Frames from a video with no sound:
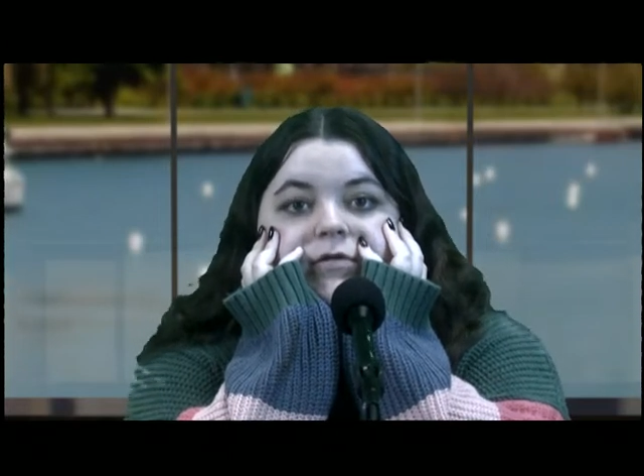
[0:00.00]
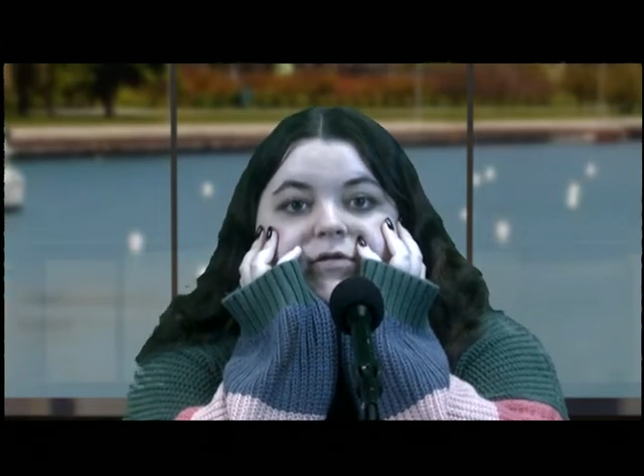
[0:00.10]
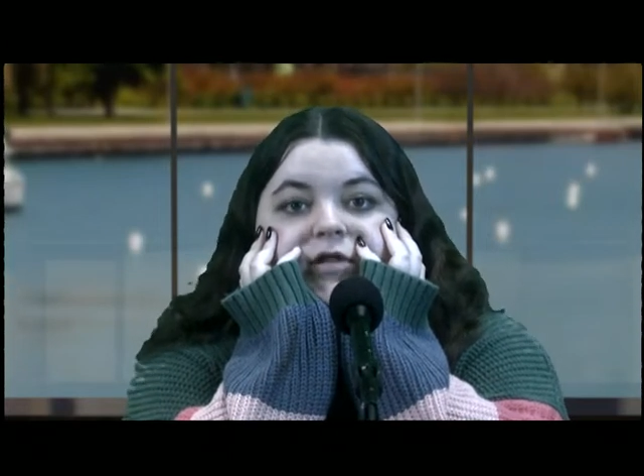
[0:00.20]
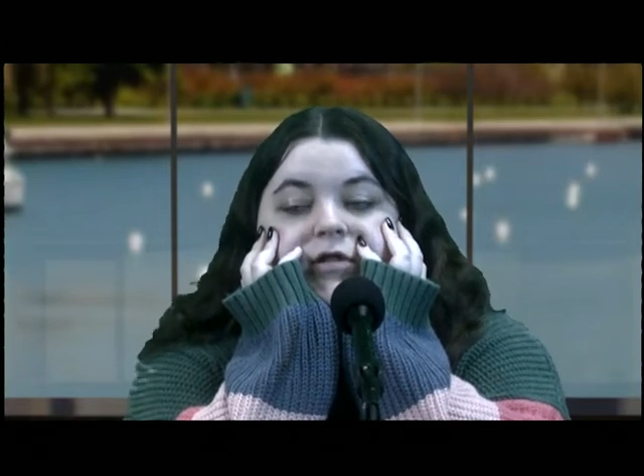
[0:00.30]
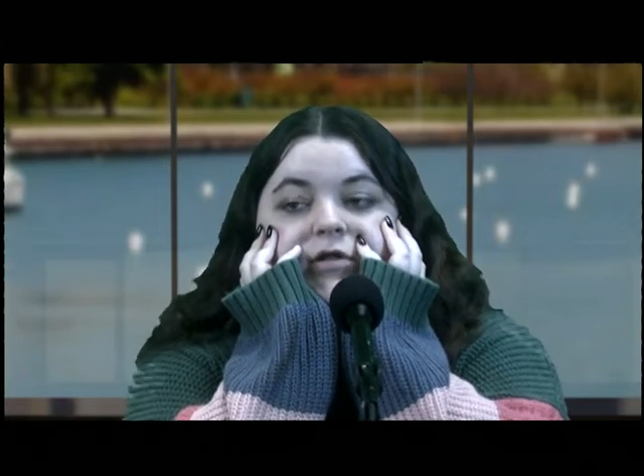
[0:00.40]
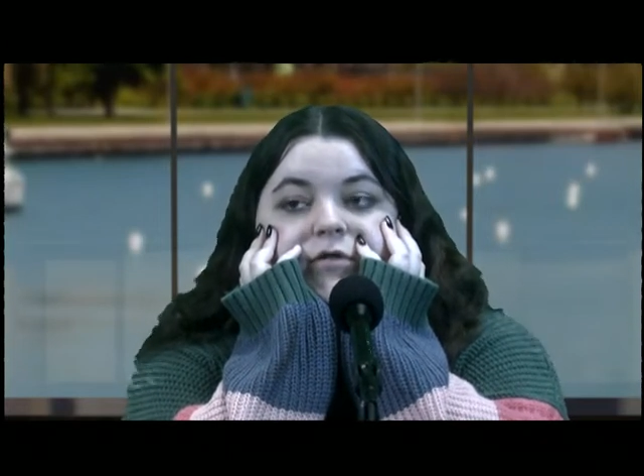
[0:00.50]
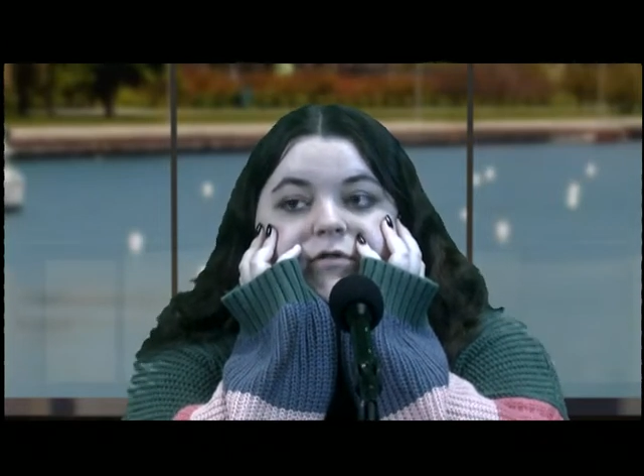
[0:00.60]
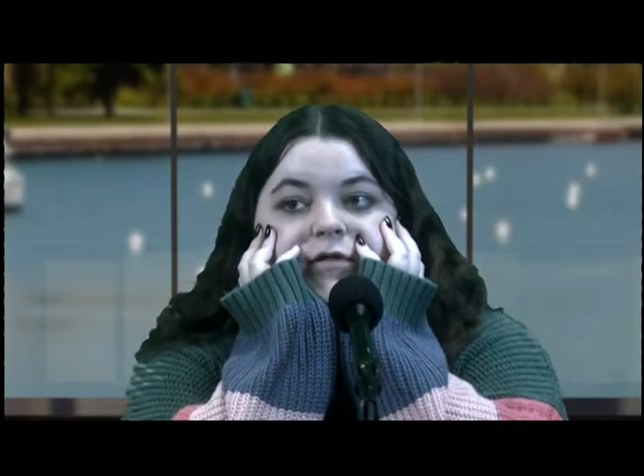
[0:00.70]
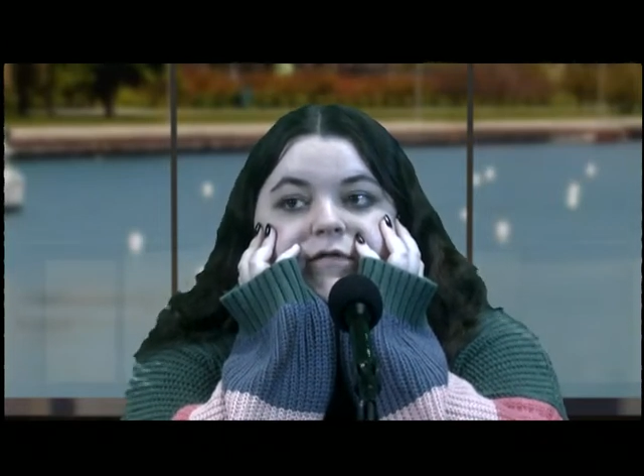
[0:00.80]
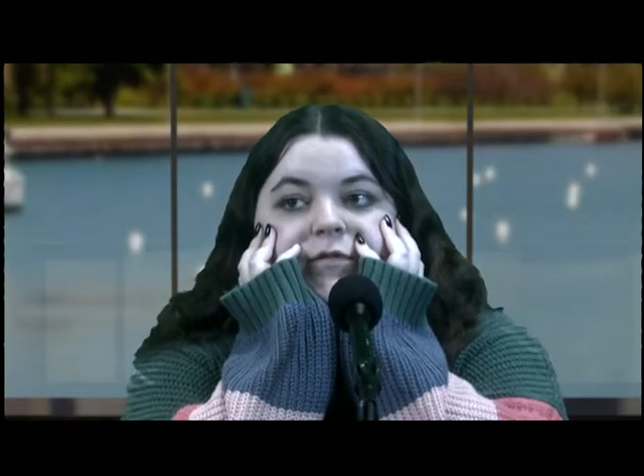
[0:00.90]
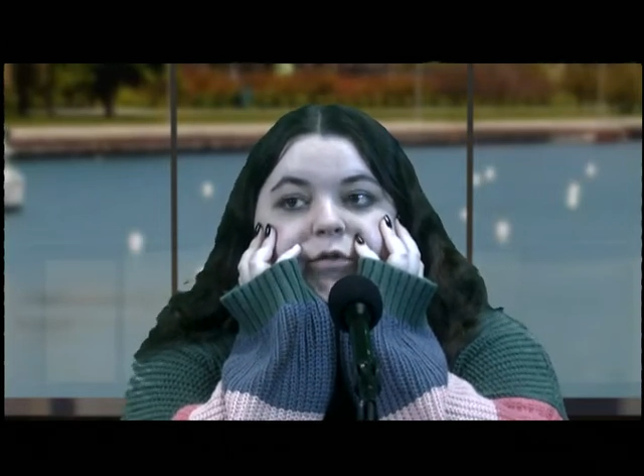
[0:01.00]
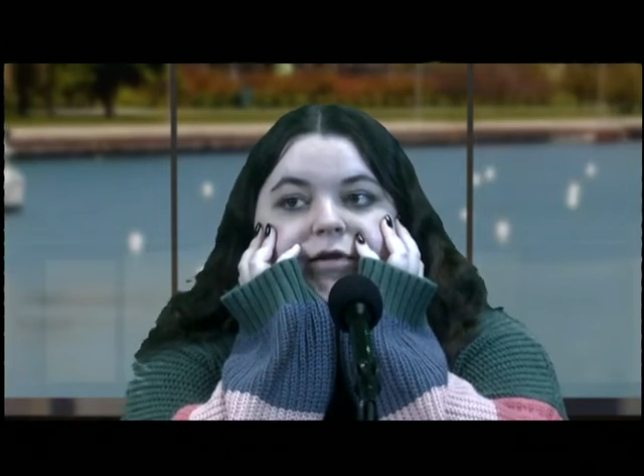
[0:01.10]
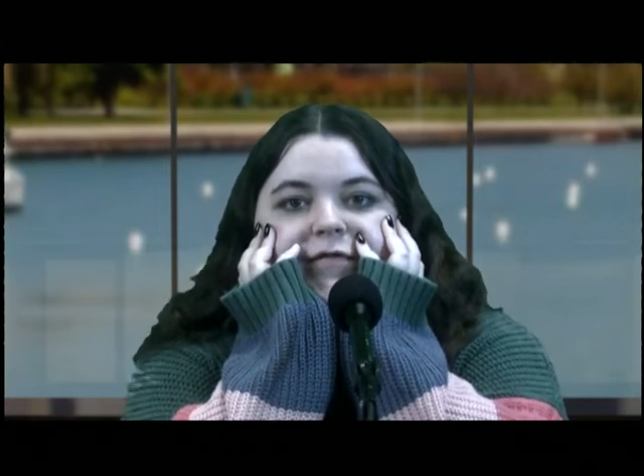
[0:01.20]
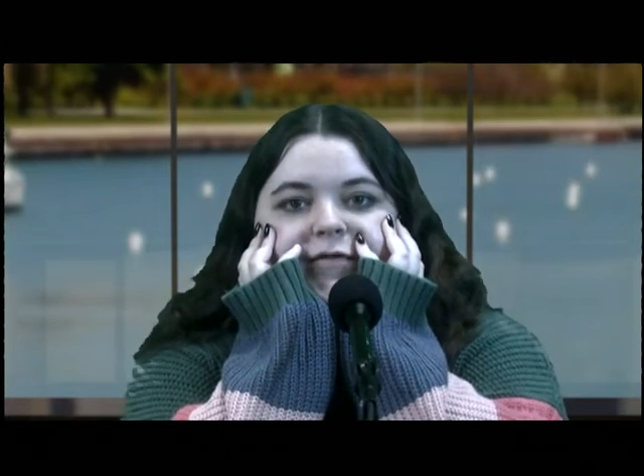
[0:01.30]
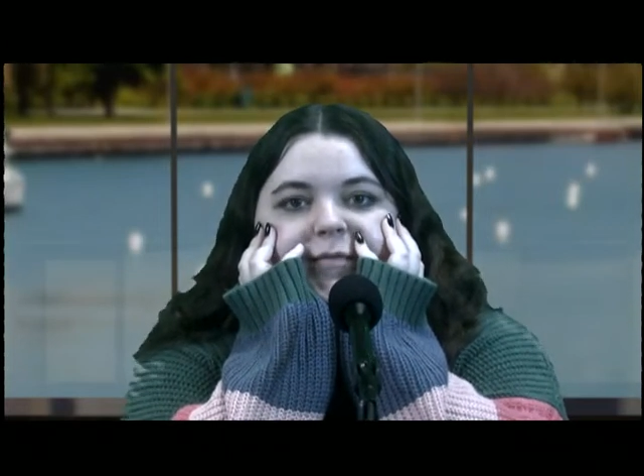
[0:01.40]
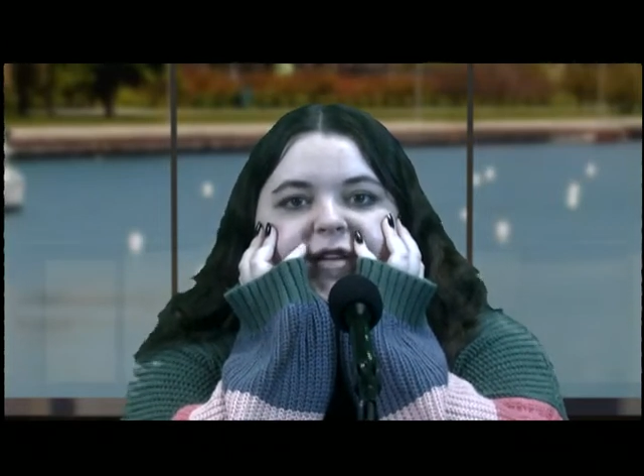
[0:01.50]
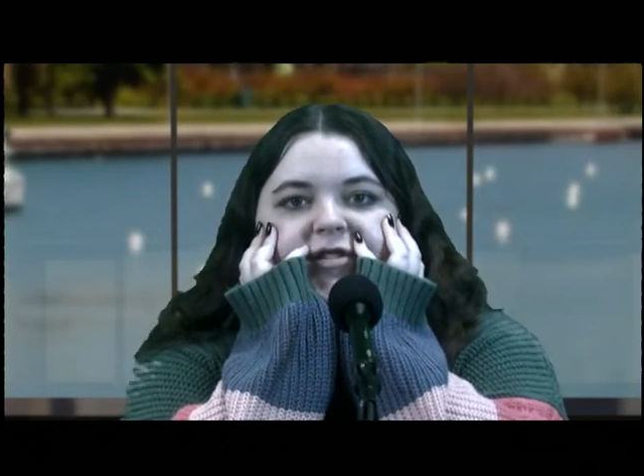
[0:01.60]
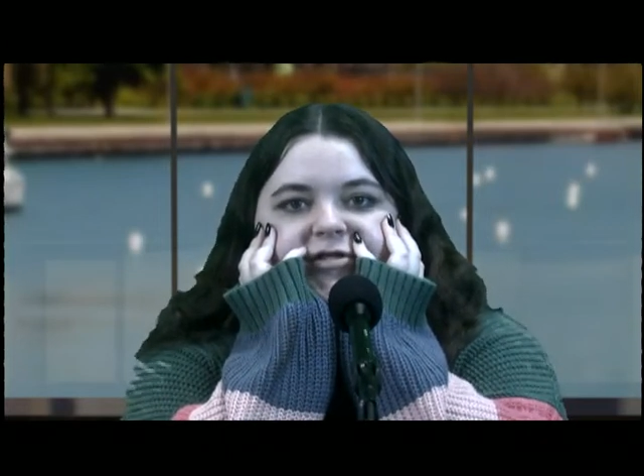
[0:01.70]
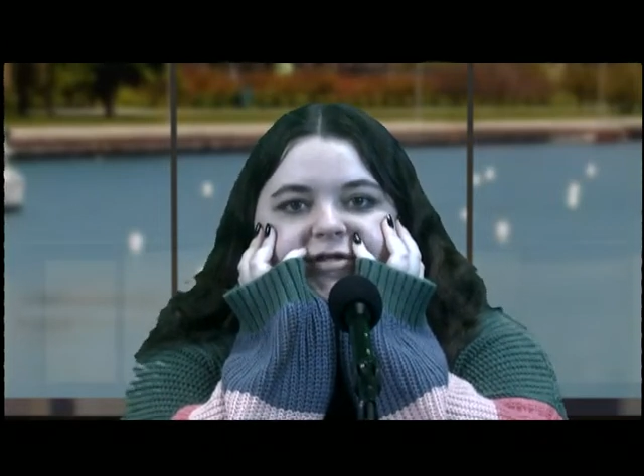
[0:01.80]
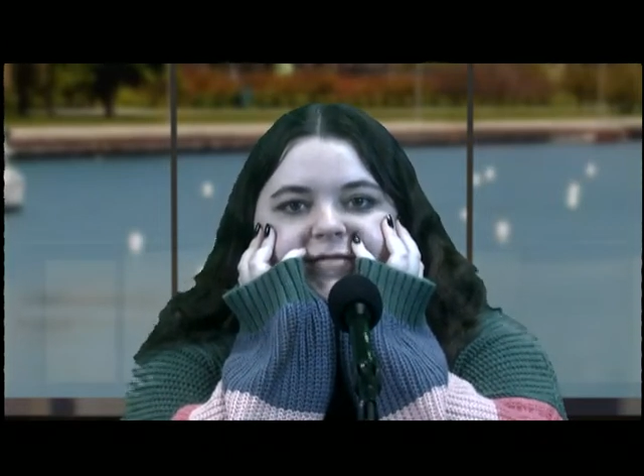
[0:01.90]
See the tutoring for more
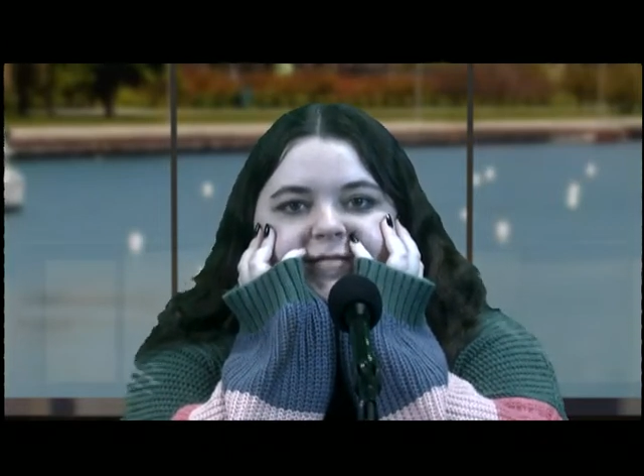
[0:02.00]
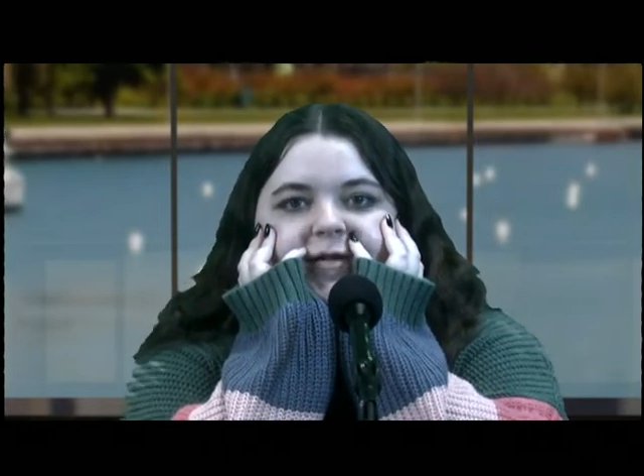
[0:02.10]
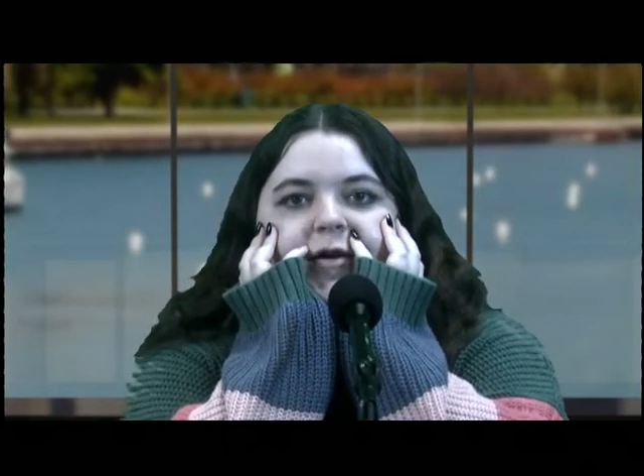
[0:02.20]
information.